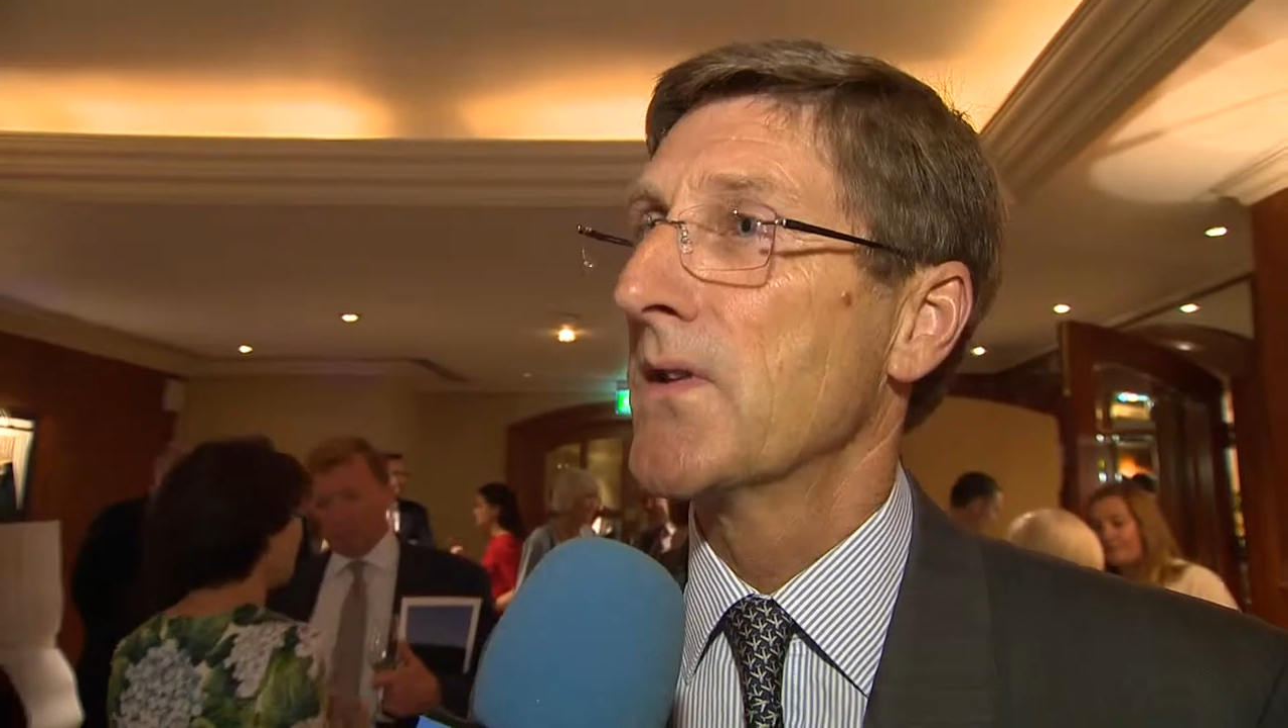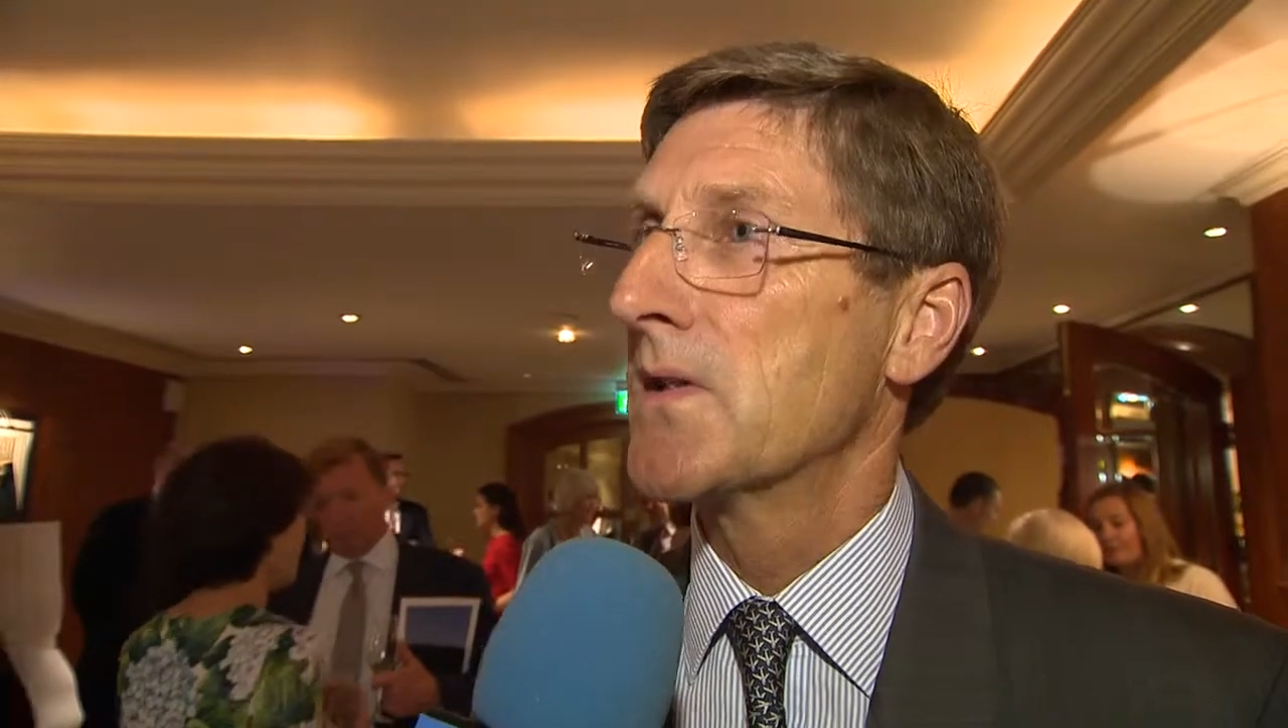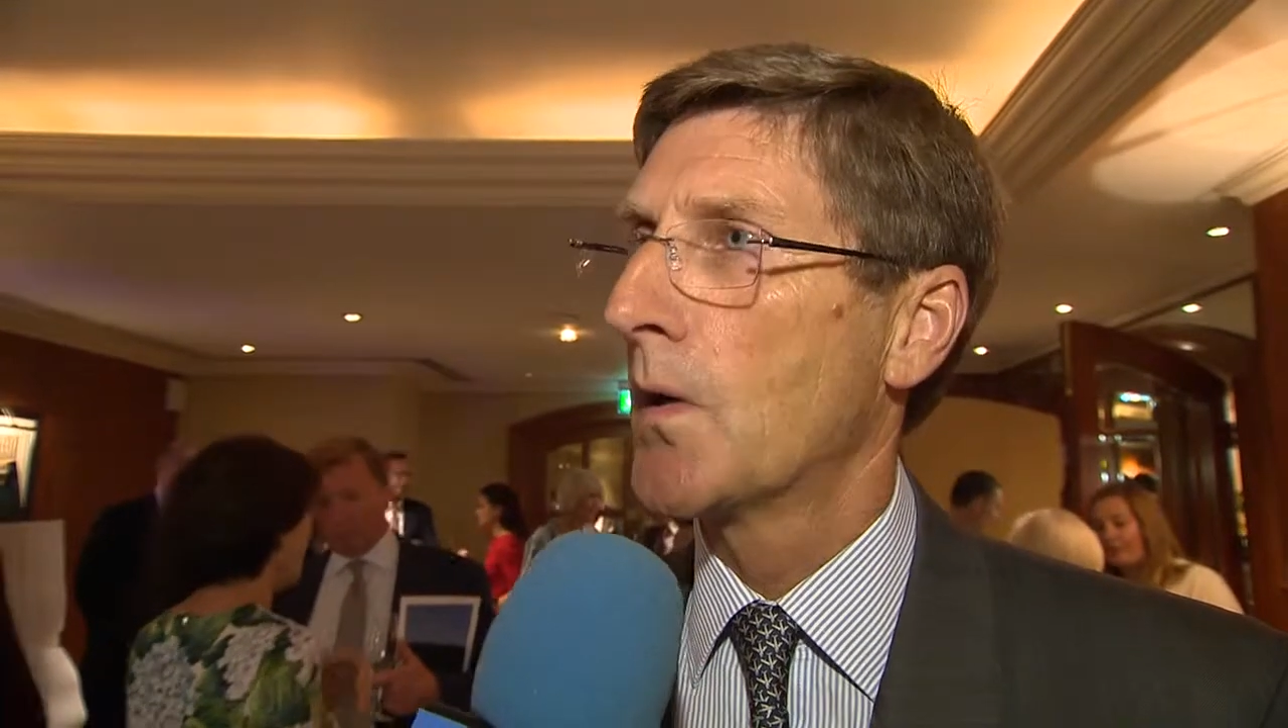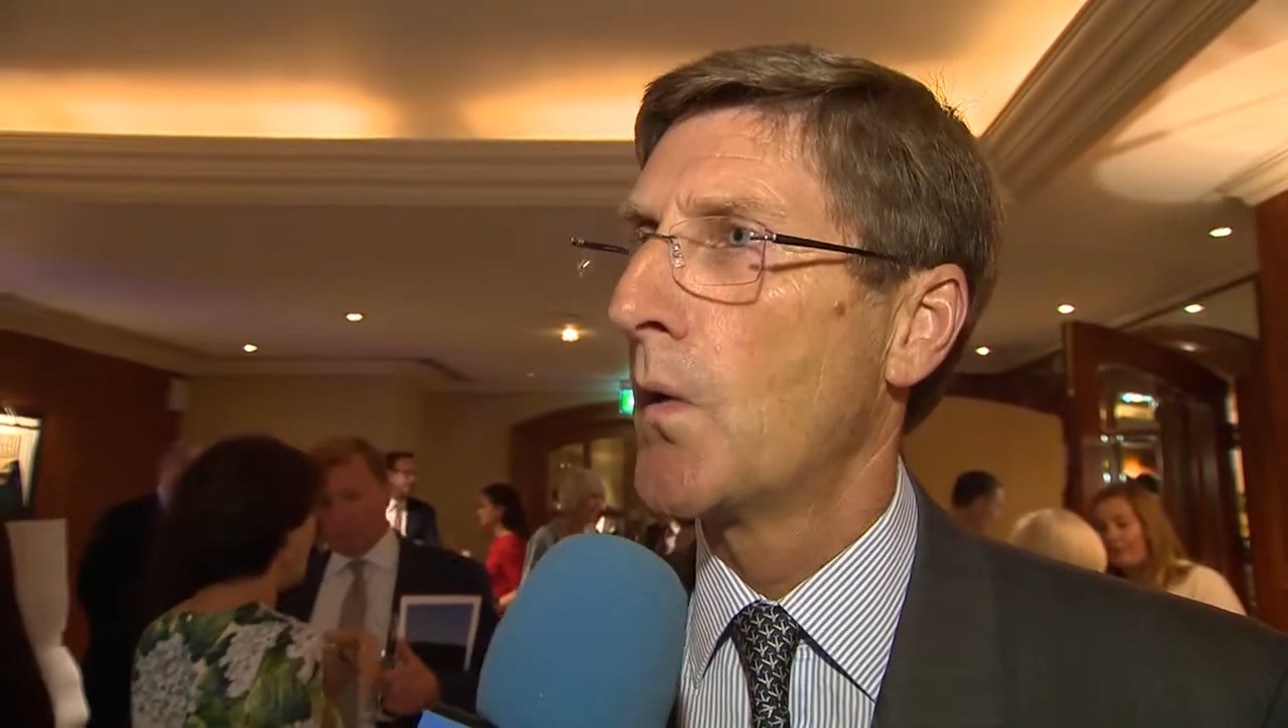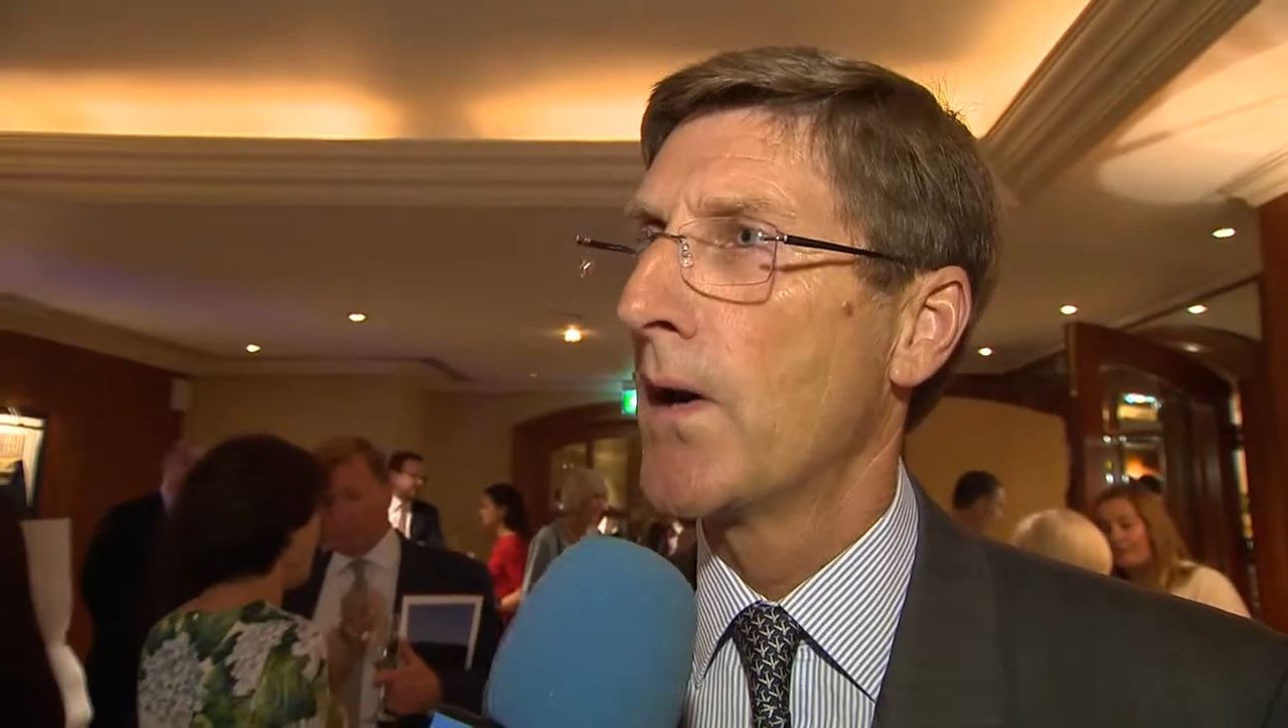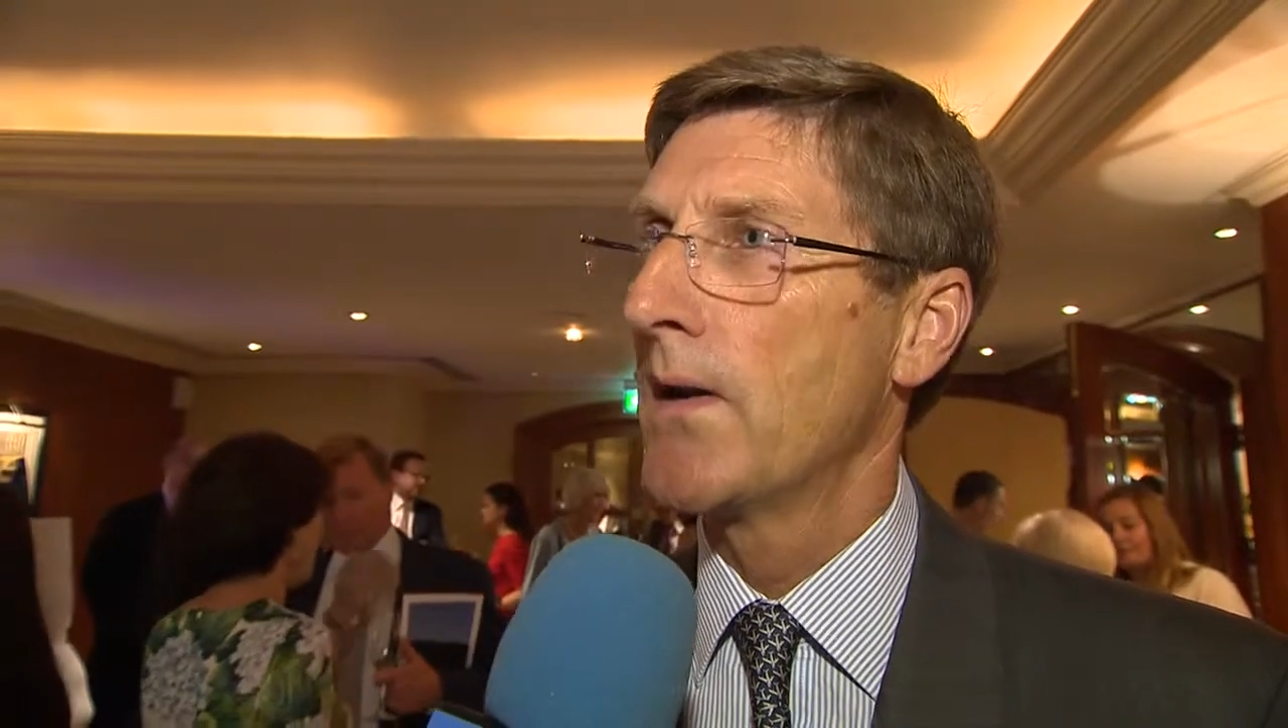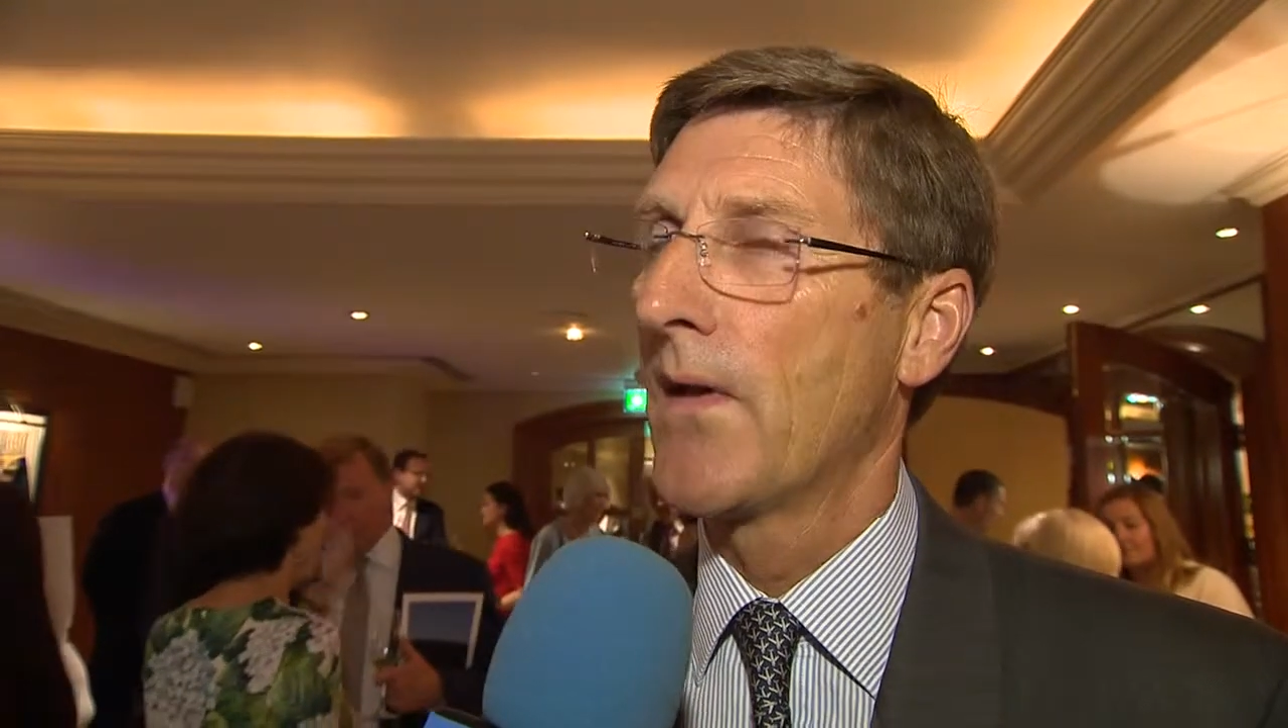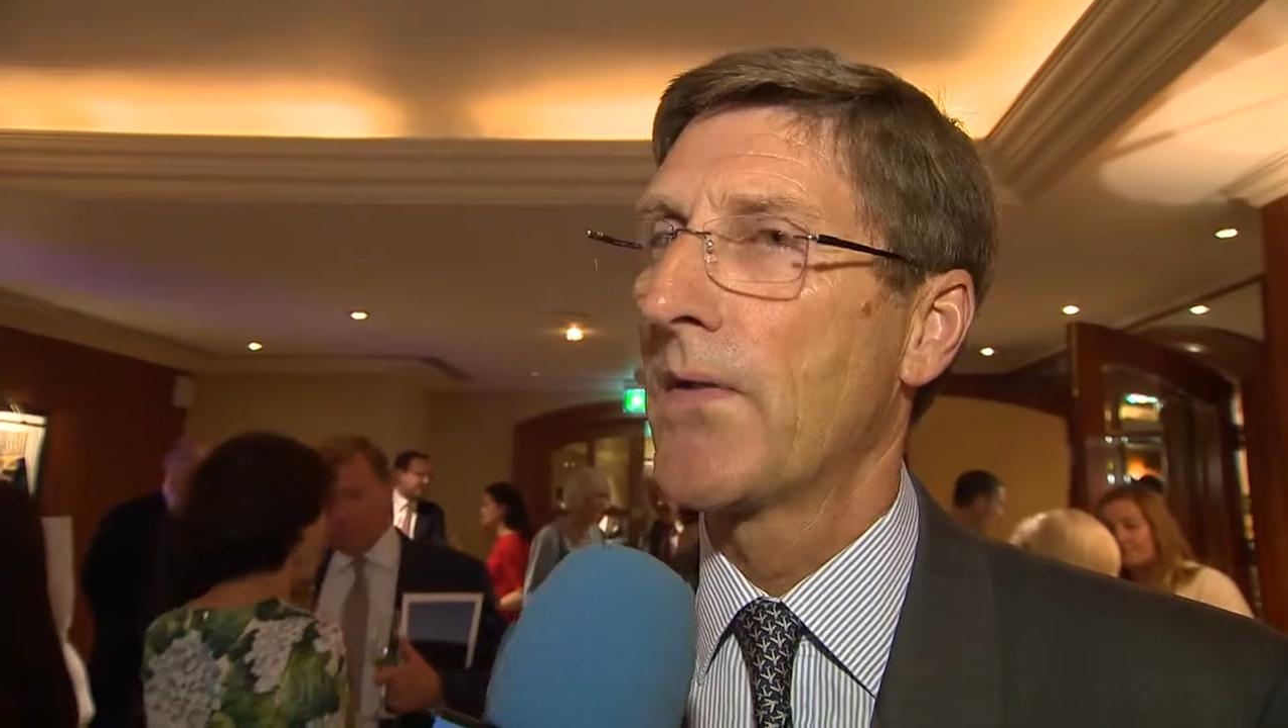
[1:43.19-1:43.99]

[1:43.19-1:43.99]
the joy,